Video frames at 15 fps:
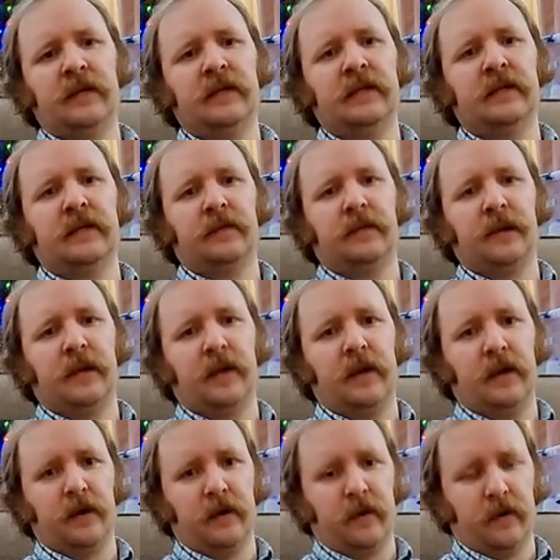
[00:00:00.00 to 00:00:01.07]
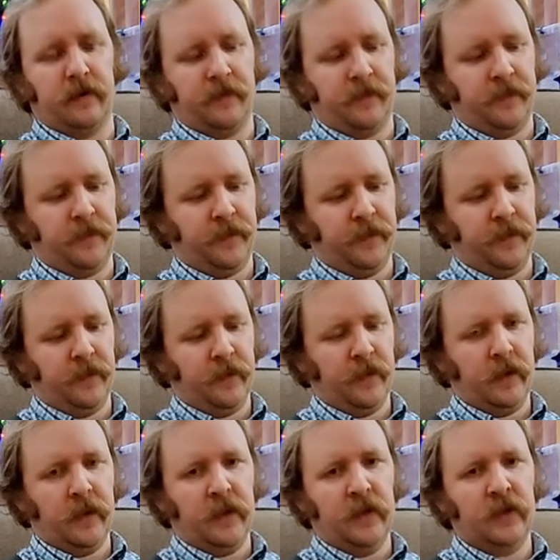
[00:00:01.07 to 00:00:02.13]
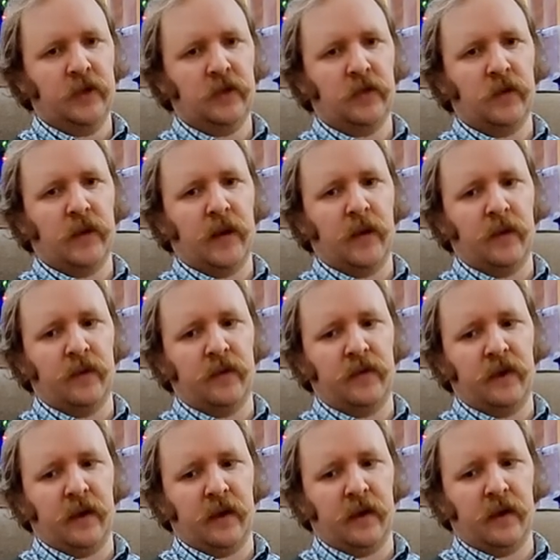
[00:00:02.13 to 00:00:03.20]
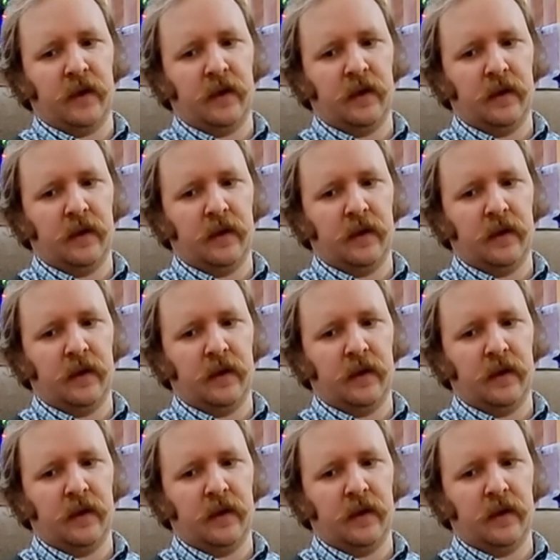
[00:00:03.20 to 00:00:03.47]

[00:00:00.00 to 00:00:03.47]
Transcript: disappear. It's just what I would think.